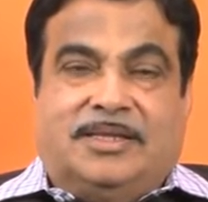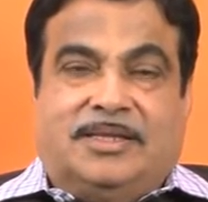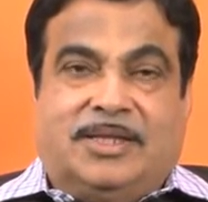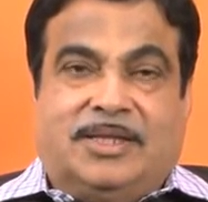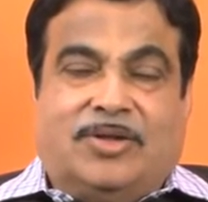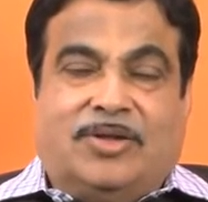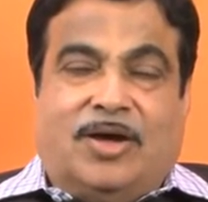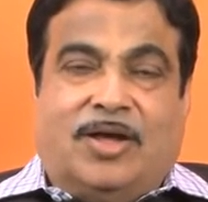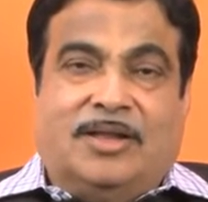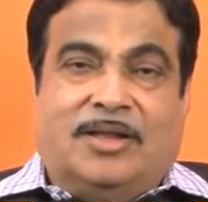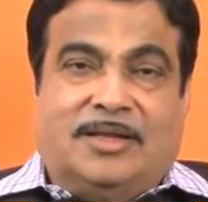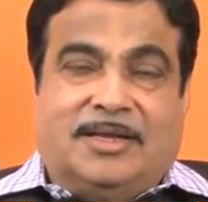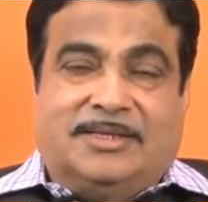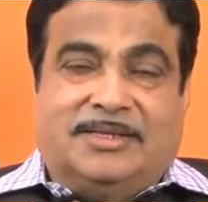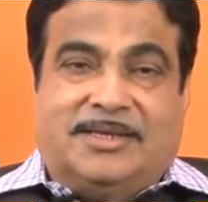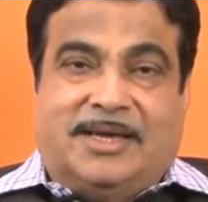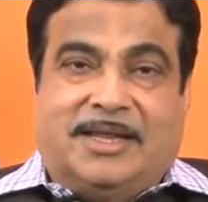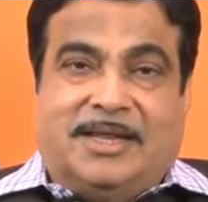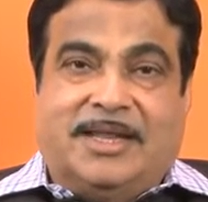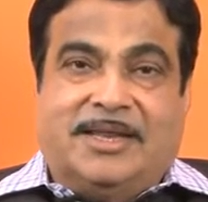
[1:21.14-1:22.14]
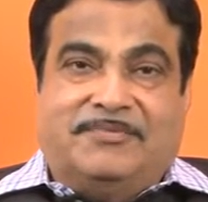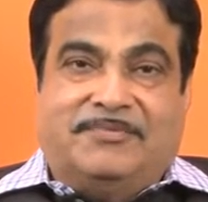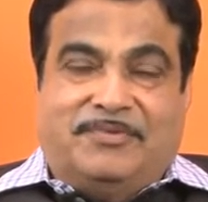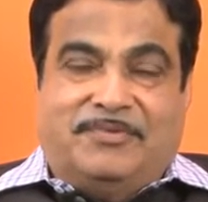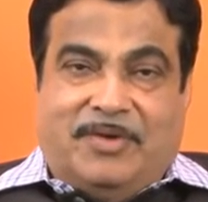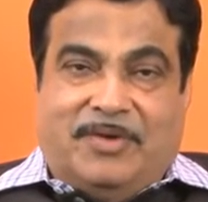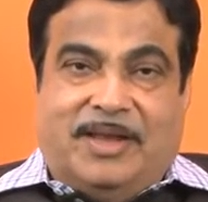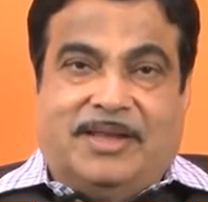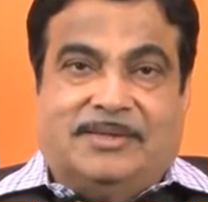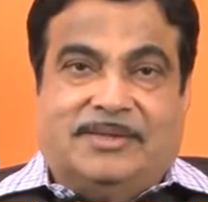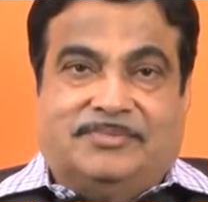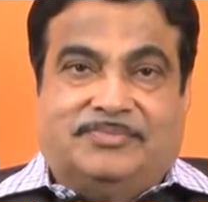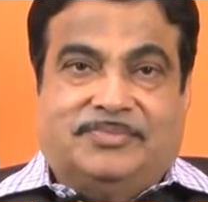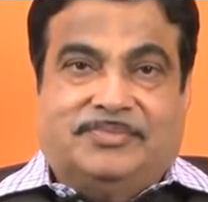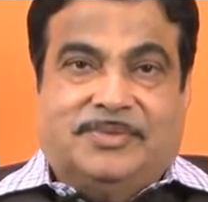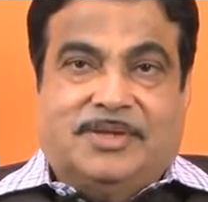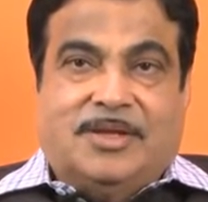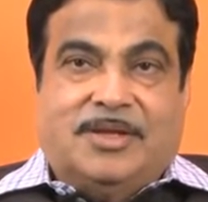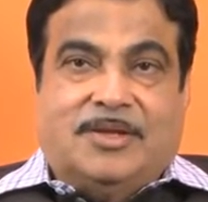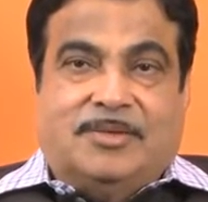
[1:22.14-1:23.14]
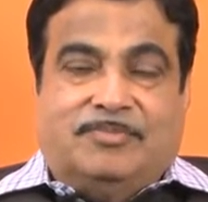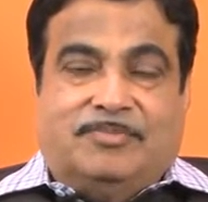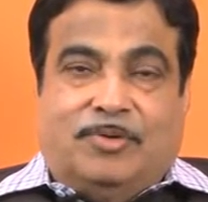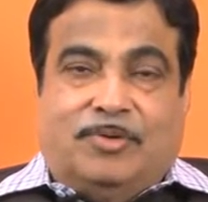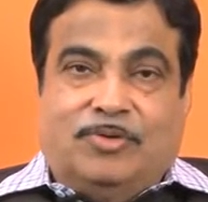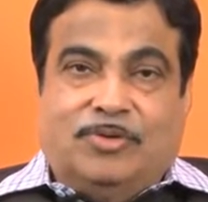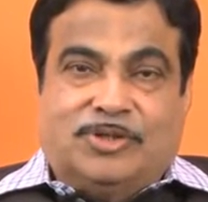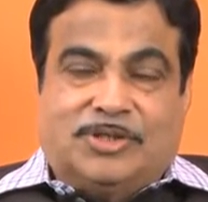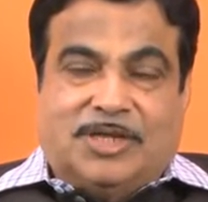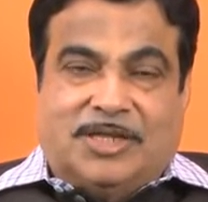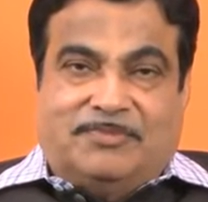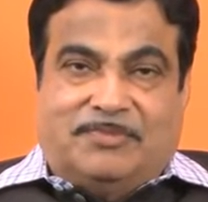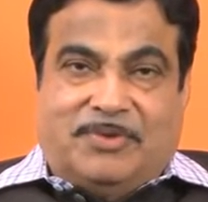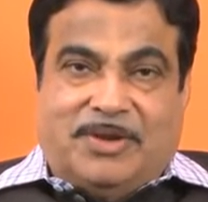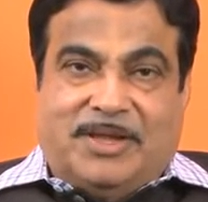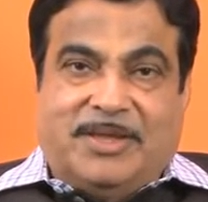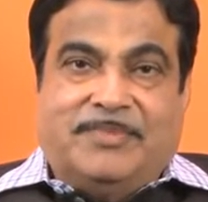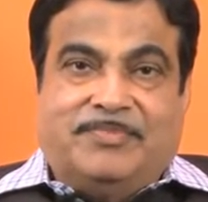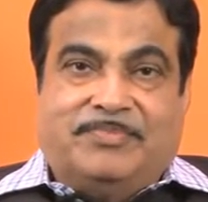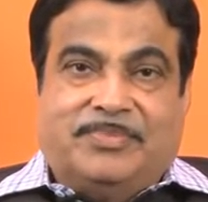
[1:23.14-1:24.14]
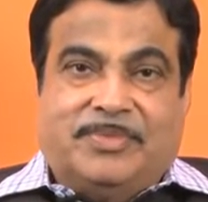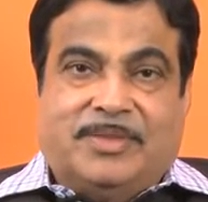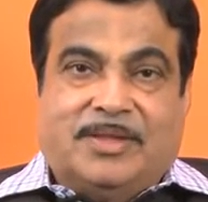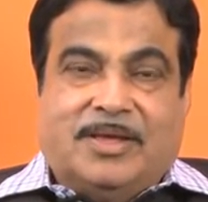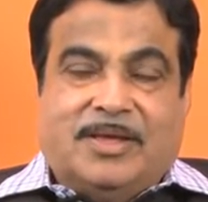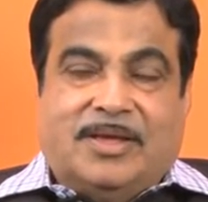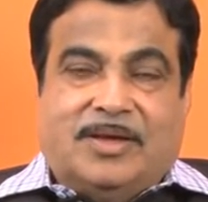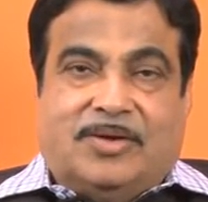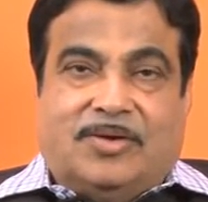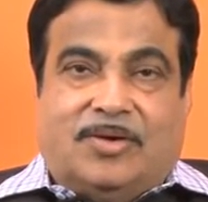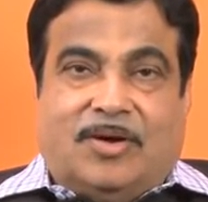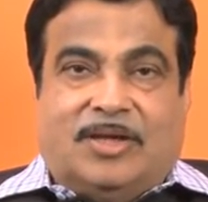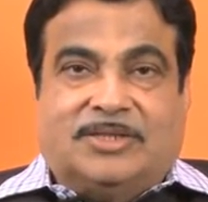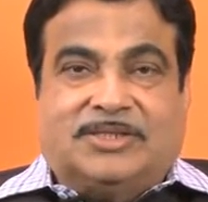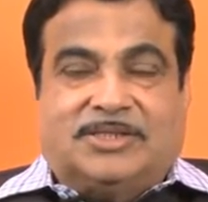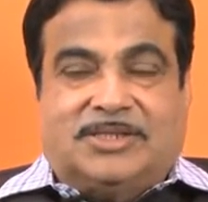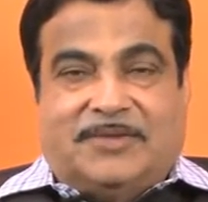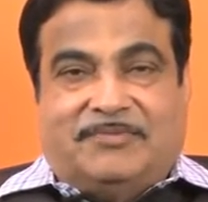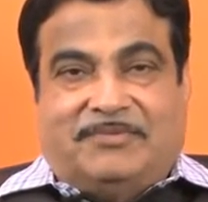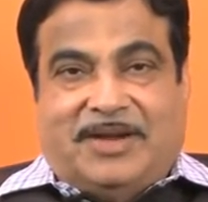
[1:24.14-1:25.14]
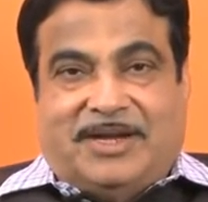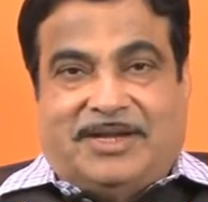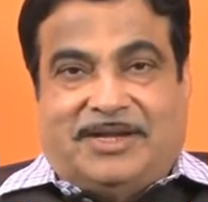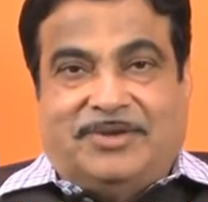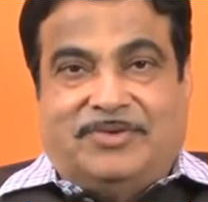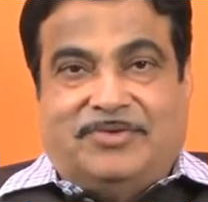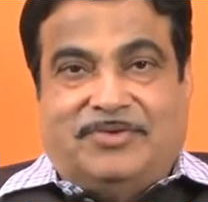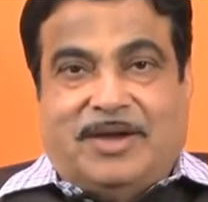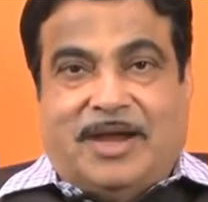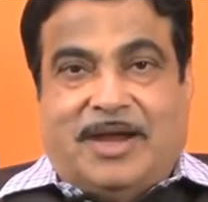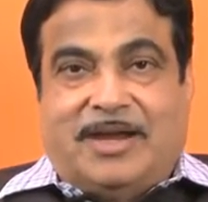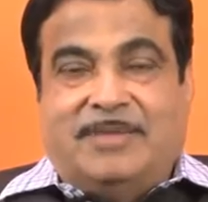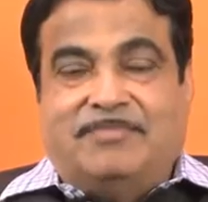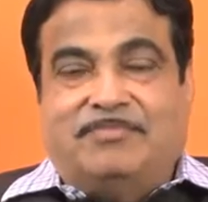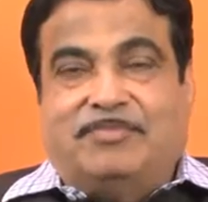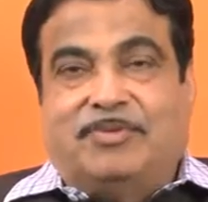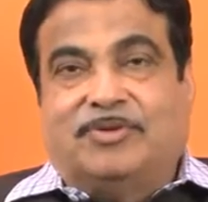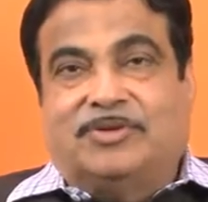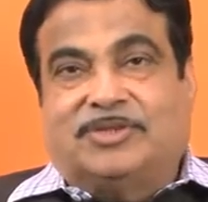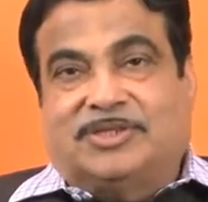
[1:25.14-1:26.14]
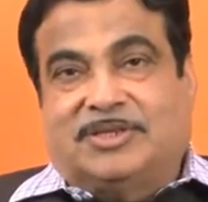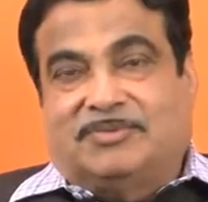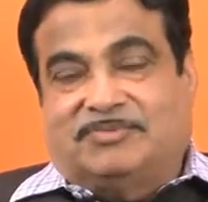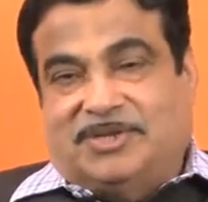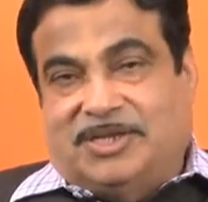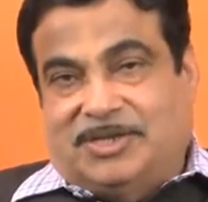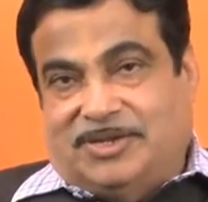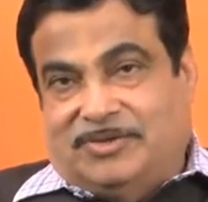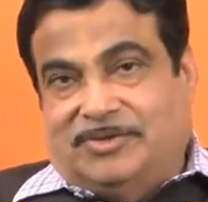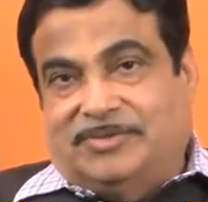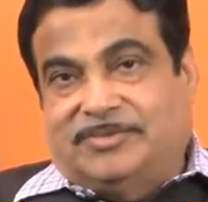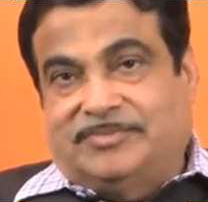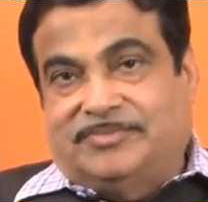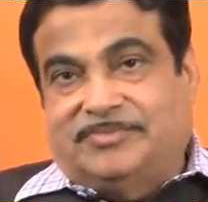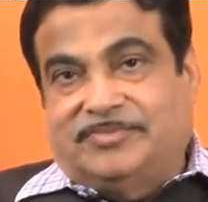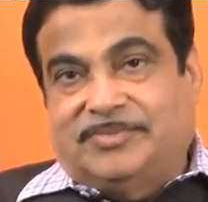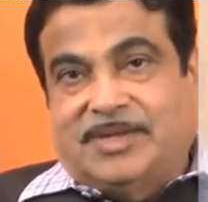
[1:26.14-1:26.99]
Ethanol is a green fuel, pollution free, cost effective and import substitute.